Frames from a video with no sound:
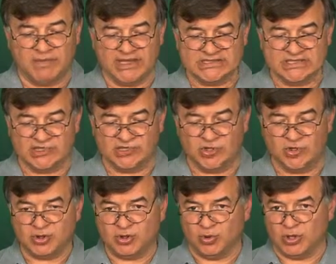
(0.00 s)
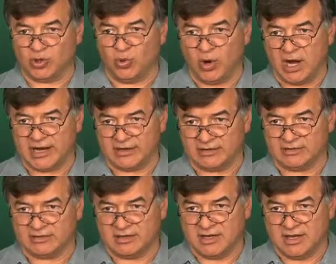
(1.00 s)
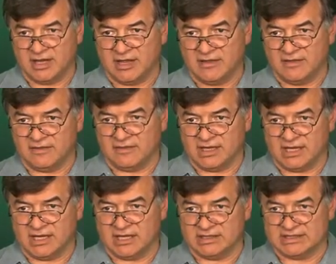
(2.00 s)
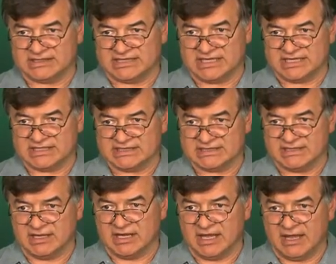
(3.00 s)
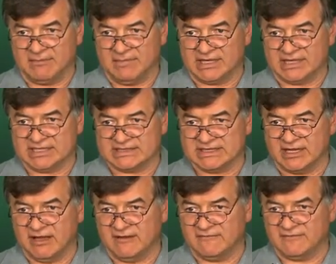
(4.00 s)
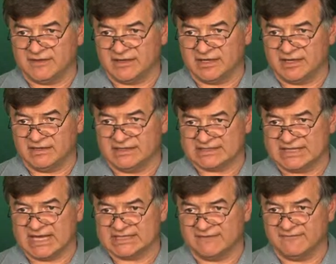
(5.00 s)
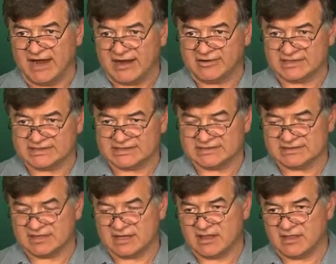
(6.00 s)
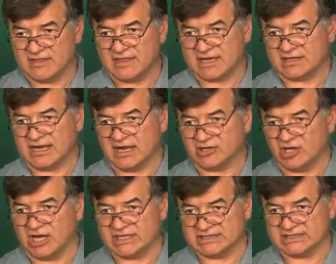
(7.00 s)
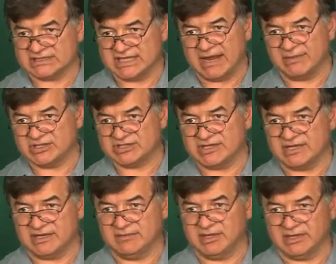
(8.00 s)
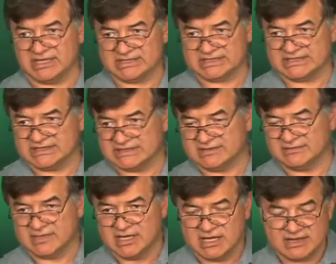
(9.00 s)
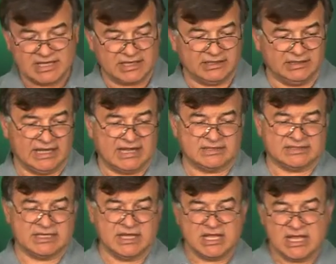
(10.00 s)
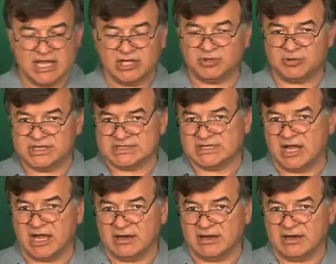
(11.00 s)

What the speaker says: basically you acquire the disease because of the, in this case, a virus that now causes damage to the immunologic system that allows increased